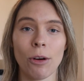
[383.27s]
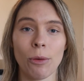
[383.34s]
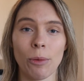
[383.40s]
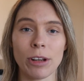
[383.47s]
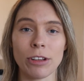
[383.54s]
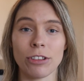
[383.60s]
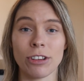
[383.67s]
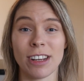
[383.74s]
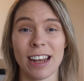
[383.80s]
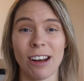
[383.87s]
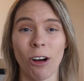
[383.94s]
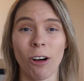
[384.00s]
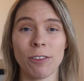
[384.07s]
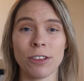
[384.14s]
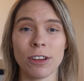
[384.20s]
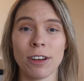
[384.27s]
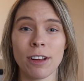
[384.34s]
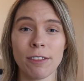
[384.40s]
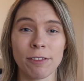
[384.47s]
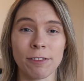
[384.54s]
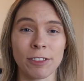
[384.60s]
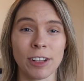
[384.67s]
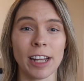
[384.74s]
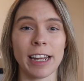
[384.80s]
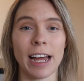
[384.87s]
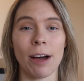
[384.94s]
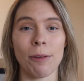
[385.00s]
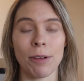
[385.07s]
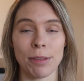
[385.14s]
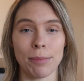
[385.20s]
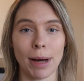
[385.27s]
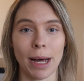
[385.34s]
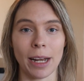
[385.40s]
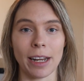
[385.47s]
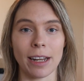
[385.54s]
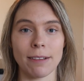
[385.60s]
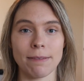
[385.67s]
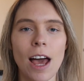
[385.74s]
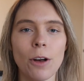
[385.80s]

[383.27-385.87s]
which can often flood out with mana.